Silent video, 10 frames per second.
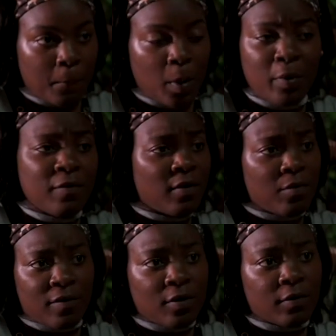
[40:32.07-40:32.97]
But me never
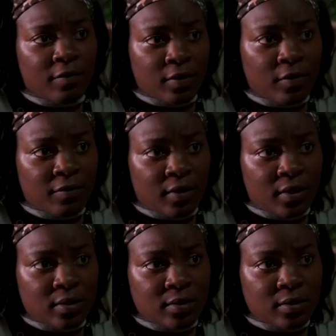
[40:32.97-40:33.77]
brave enough to go for it.